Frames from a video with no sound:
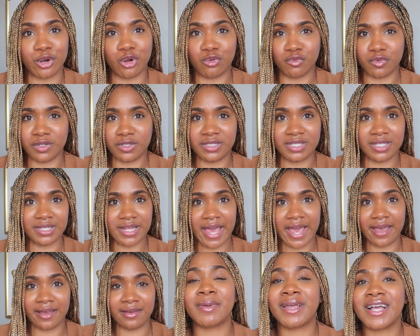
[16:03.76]
over
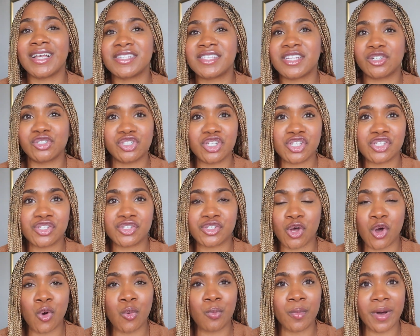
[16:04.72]
today because there's just
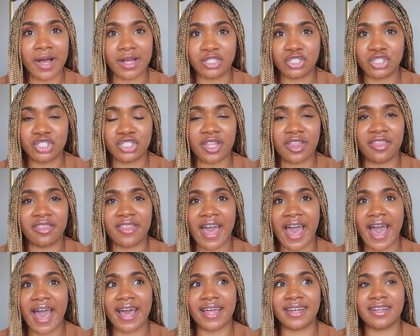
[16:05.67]
so much
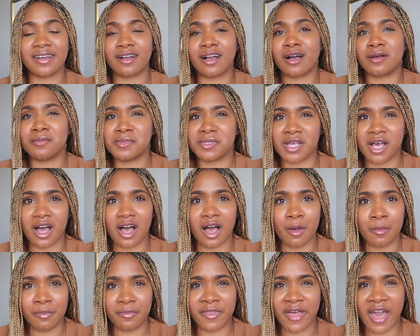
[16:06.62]
that comes
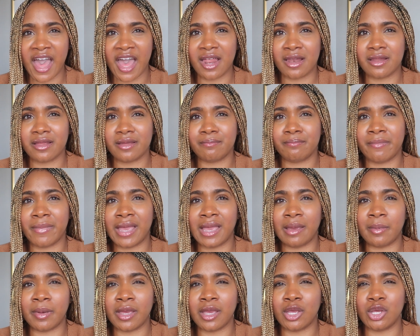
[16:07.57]
up that
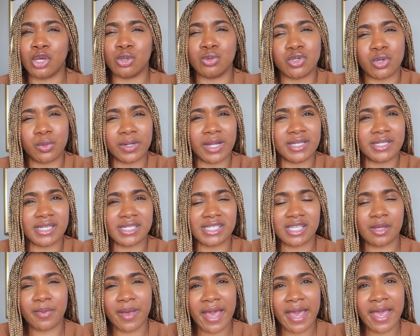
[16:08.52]
maybe you don't
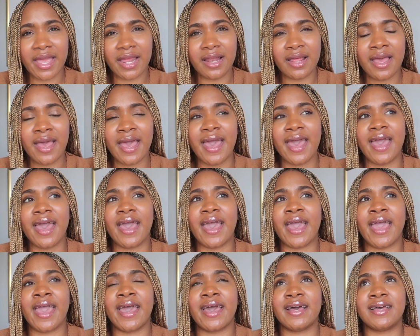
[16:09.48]
anticipate.
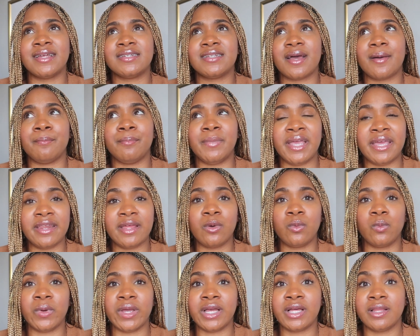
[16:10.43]
And
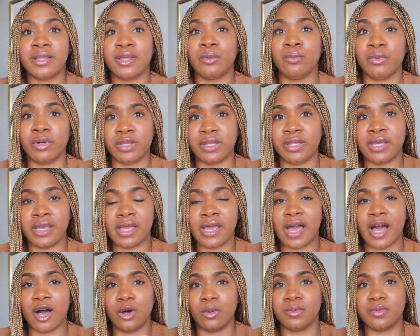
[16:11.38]
meeting weekly really
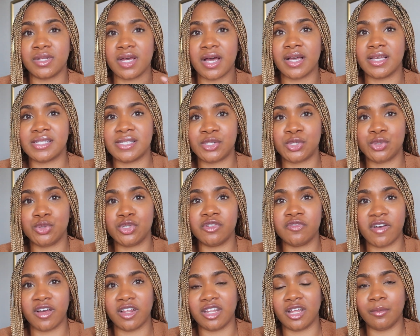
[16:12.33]
helped us to
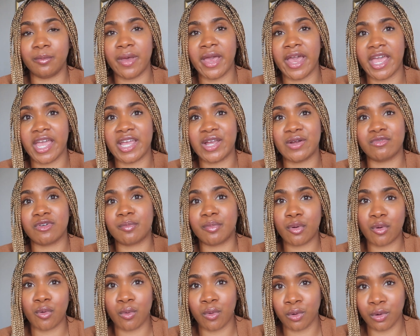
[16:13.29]
develop a
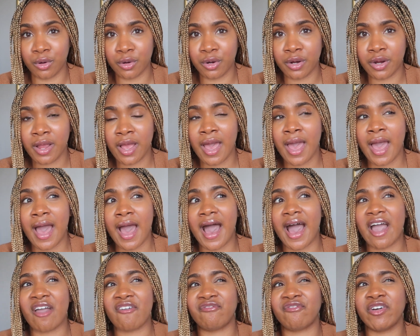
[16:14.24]
rapport.
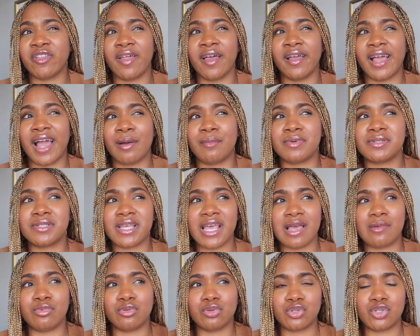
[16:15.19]
I feel like I was
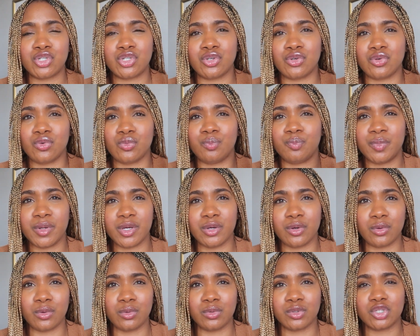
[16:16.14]
able to
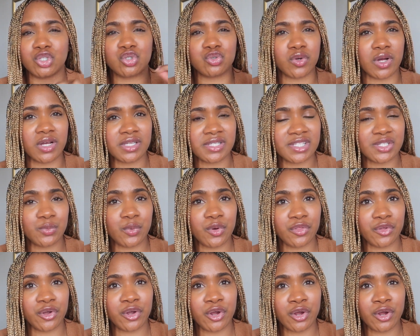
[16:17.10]
build trust
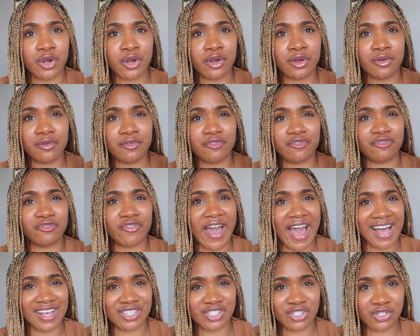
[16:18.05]
with her
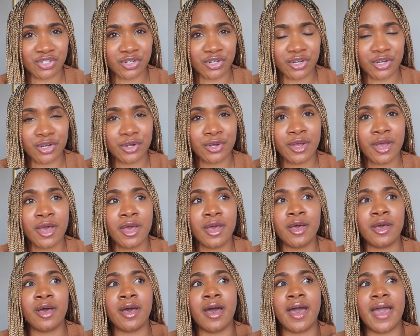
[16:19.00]
faster.
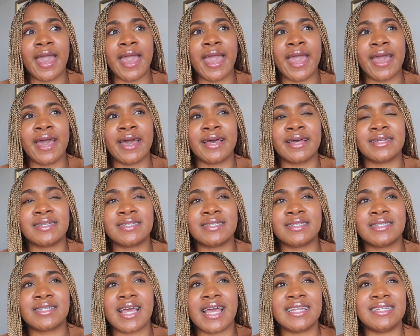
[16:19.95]

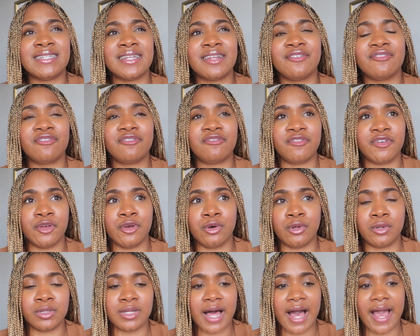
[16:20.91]
And it didn't
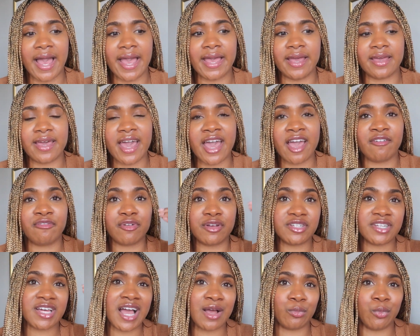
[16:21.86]
feel like
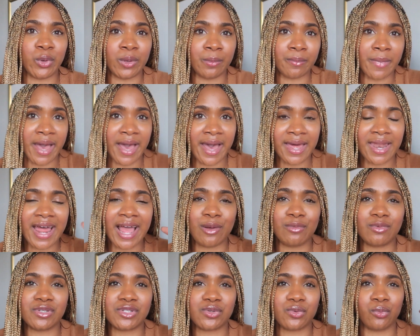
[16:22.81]
every time we met, I
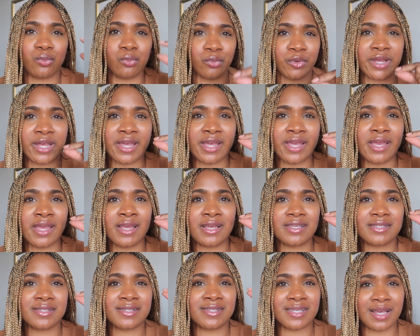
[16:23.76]
was
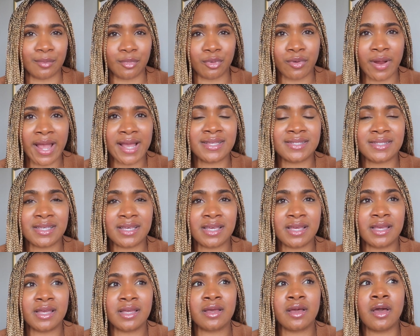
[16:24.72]

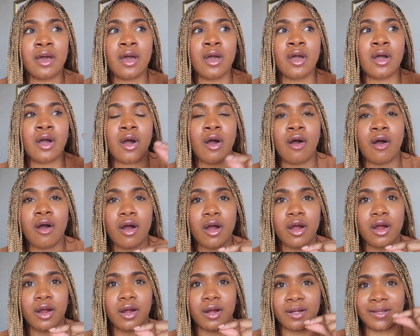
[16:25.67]
re-summarizing
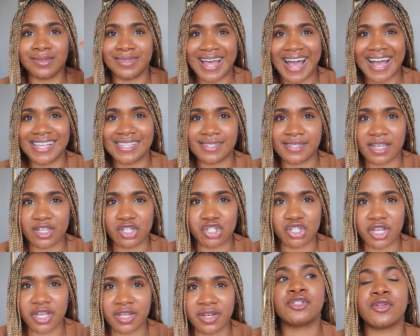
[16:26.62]
our last
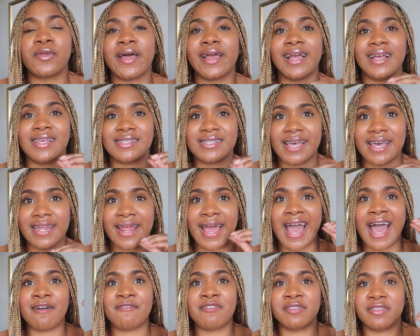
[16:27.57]
session. So like I said,
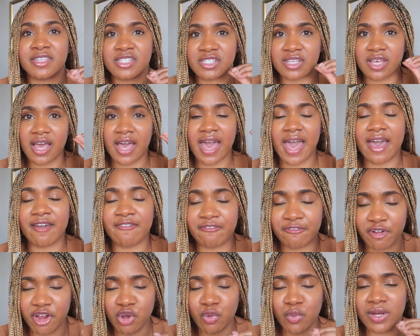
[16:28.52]
having this
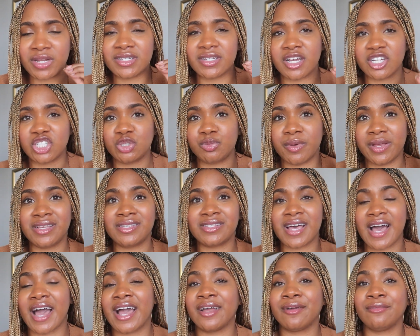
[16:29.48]
frequent touch base,
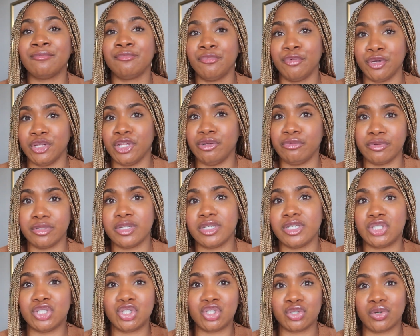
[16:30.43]
I
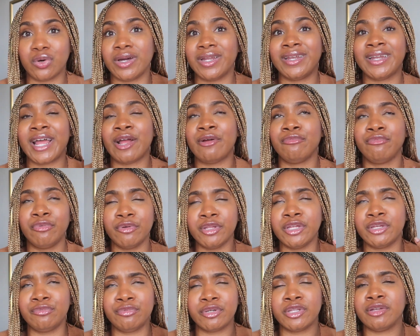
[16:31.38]
really enjoyed, and I
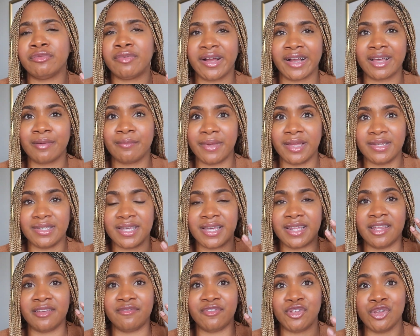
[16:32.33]
really recommend
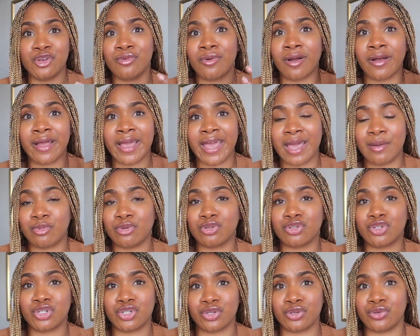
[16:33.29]
it. If you are
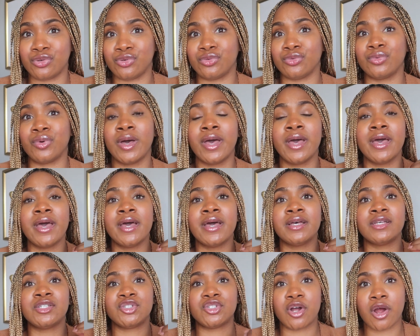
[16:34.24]
able to
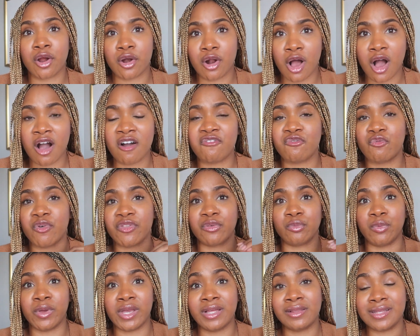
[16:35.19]
start off with
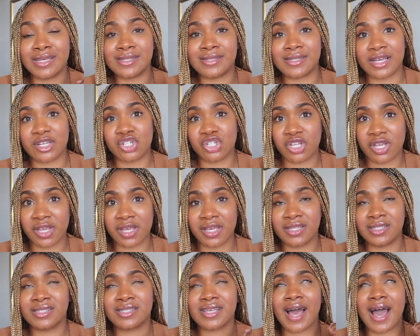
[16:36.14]
weekly
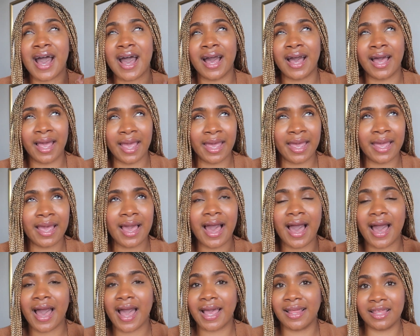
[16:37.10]
sessions, I
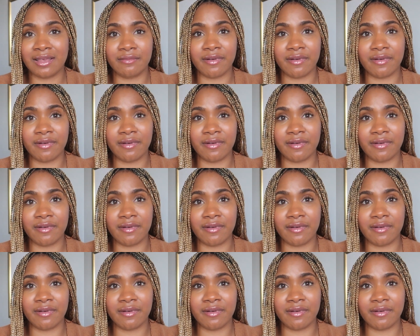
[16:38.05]
highly